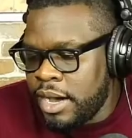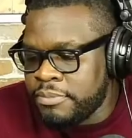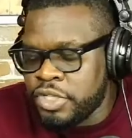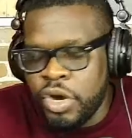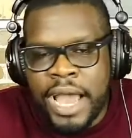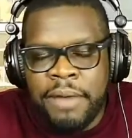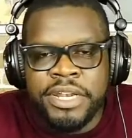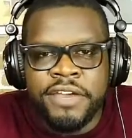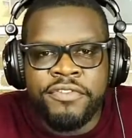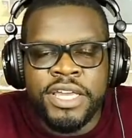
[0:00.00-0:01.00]
So I would
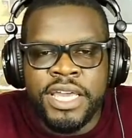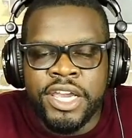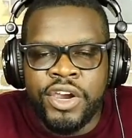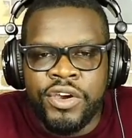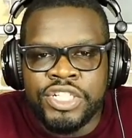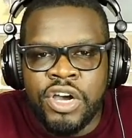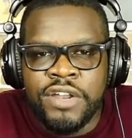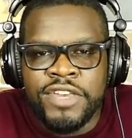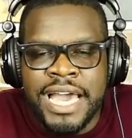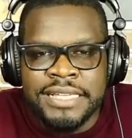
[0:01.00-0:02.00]
definitely encourage all
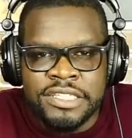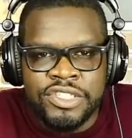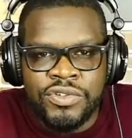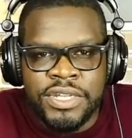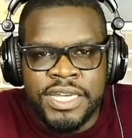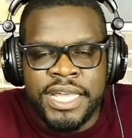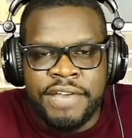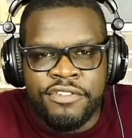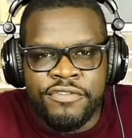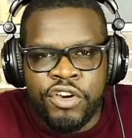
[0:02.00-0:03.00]
of you guys to tune in. They have
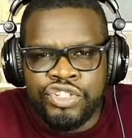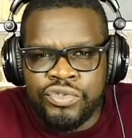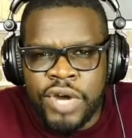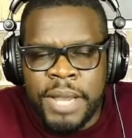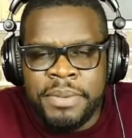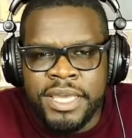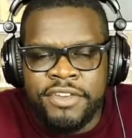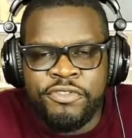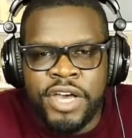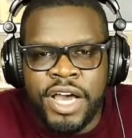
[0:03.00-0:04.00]
a virtual, I
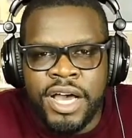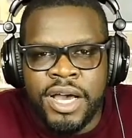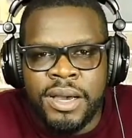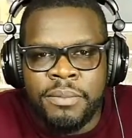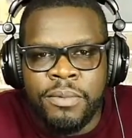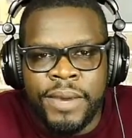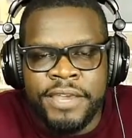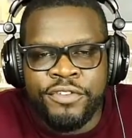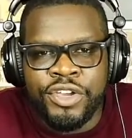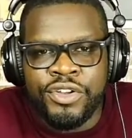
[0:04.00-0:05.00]
believe, way
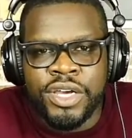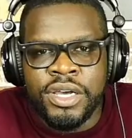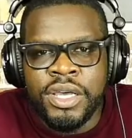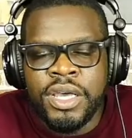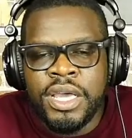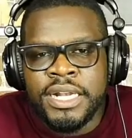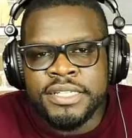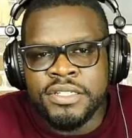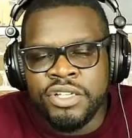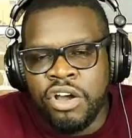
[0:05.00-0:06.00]
for you to
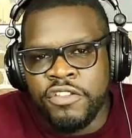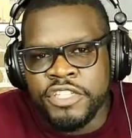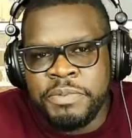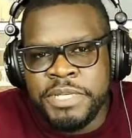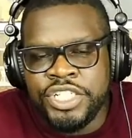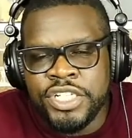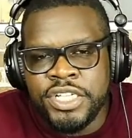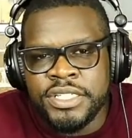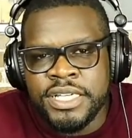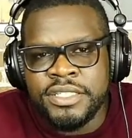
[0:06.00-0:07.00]
listen to all of the
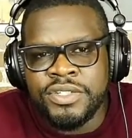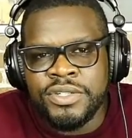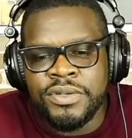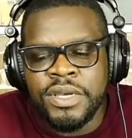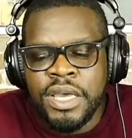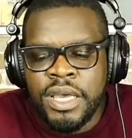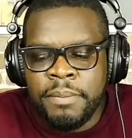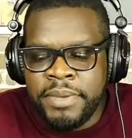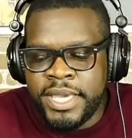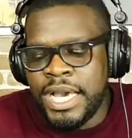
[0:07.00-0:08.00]
speeches and to
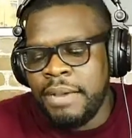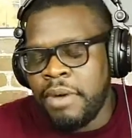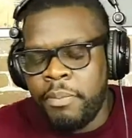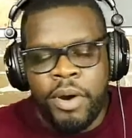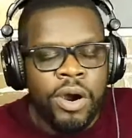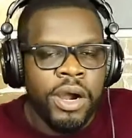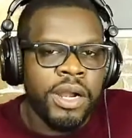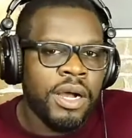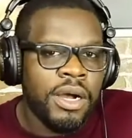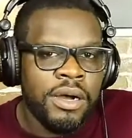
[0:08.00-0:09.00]
become a part
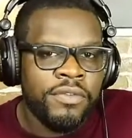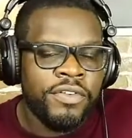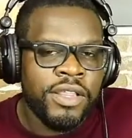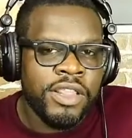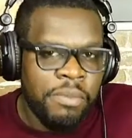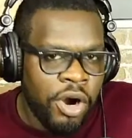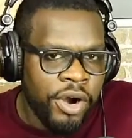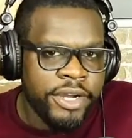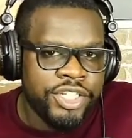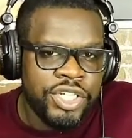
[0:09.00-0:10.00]
of the
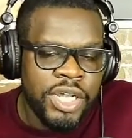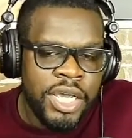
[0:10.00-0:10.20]
march.